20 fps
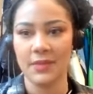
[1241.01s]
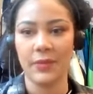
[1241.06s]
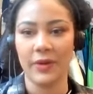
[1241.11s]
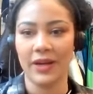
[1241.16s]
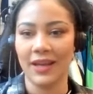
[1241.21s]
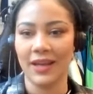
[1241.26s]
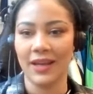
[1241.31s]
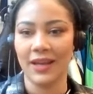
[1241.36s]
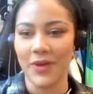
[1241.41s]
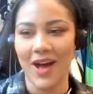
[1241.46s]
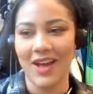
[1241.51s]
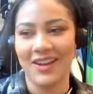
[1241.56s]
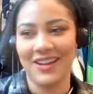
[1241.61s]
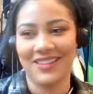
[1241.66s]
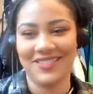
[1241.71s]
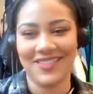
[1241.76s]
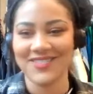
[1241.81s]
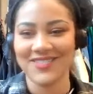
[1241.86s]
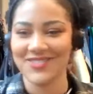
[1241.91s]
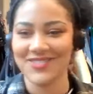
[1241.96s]
to bring in
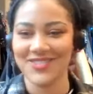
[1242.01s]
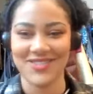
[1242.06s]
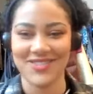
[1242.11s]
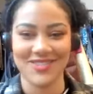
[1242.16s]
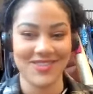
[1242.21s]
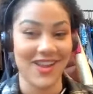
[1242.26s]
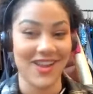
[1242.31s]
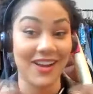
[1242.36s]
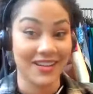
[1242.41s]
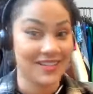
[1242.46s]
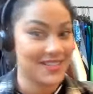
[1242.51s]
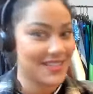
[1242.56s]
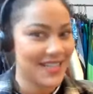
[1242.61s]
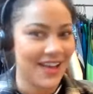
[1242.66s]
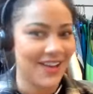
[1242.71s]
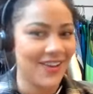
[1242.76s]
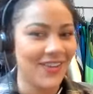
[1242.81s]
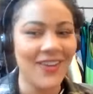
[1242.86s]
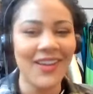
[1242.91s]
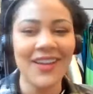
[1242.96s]
product that's just not going to
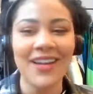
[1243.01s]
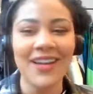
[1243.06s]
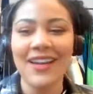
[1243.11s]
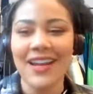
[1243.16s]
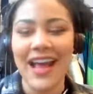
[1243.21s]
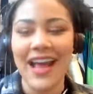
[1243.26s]
sell.